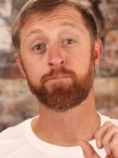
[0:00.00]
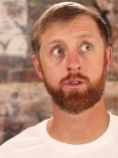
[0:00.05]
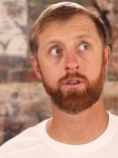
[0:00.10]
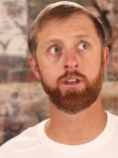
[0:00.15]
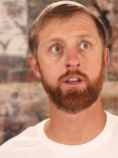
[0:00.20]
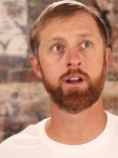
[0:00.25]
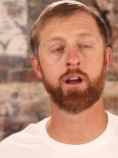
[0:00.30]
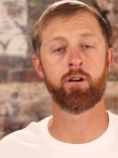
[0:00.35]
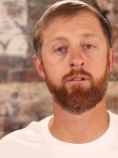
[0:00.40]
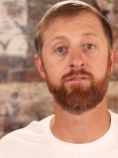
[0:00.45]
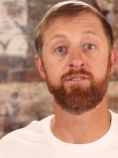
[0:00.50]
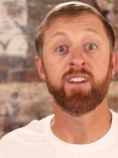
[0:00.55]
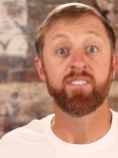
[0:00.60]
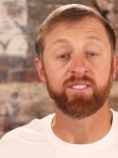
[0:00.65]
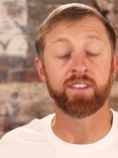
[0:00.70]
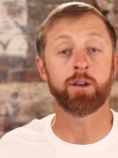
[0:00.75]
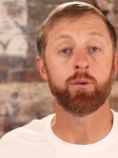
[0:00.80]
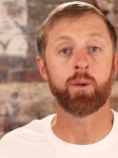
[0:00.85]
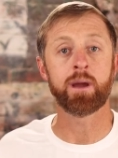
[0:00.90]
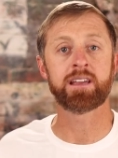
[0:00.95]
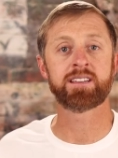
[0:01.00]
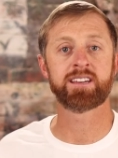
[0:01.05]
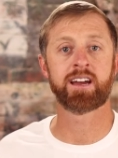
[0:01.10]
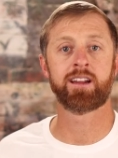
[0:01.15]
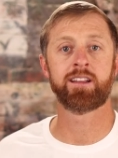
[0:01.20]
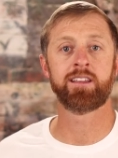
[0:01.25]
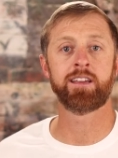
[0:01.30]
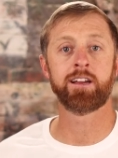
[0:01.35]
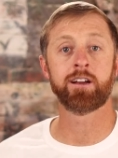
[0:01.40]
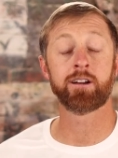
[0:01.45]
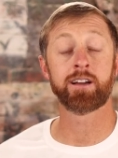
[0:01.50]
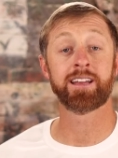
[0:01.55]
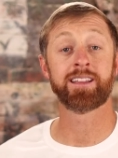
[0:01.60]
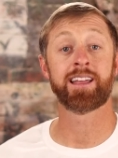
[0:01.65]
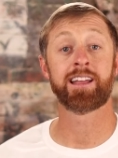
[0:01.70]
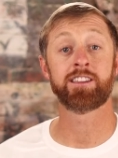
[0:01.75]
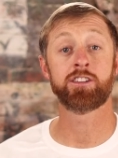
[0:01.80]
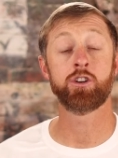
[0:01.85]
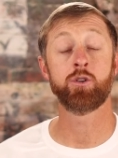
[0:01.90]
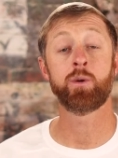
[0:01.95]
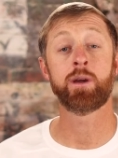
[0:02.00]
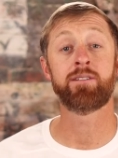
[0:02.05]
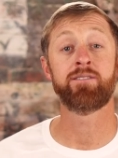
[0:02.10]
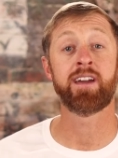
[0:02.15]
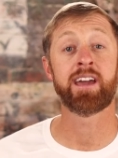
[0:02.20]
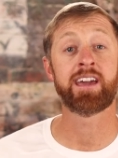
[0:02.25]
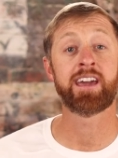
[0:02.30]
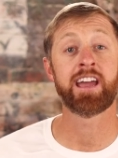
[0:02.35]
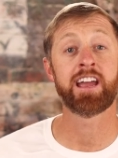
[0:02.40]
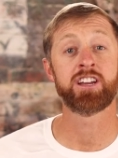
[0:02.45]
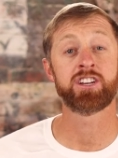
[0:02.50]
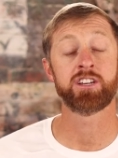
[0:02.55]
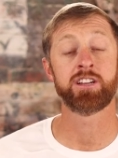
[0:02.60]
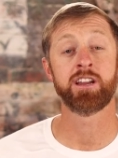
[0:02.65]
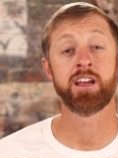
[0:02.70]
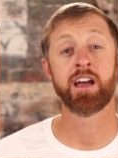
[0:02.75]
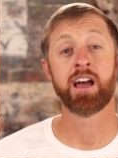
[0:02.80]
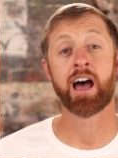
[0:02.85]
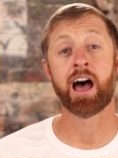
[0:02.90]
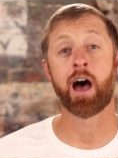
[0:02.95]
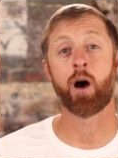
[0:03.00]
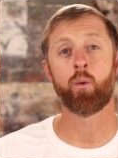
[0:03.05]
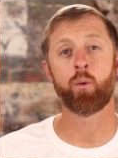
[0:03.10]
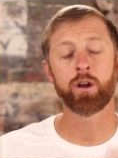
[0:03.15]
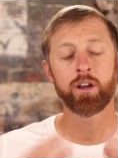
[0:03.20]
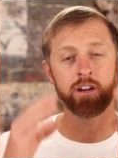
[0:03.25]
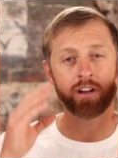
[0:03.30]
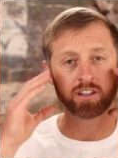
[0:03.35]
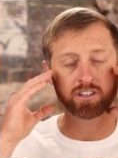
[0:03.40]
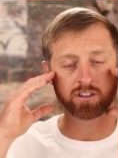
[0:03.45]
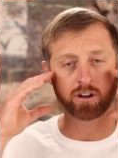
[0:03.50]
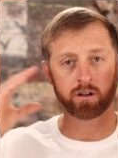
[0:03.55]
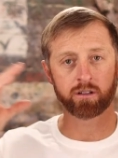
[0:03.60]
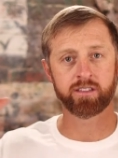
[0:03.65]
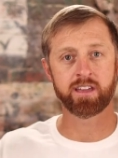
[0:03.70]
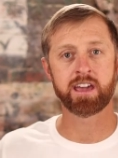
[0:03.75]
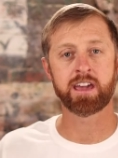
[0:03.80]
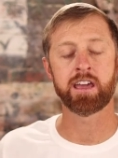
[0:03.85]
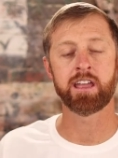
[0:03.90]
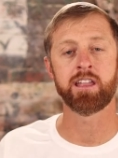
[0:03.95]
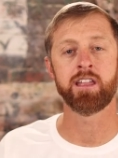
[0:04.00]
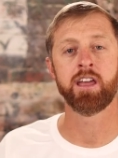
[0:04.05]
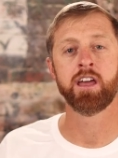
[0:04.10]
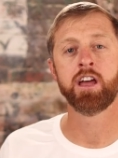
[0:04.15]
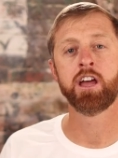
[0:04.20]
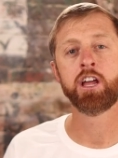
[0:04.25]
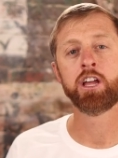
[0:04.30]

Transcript: you know, fifty weeks out of the year and get that two week vacation. I want you to start thinking,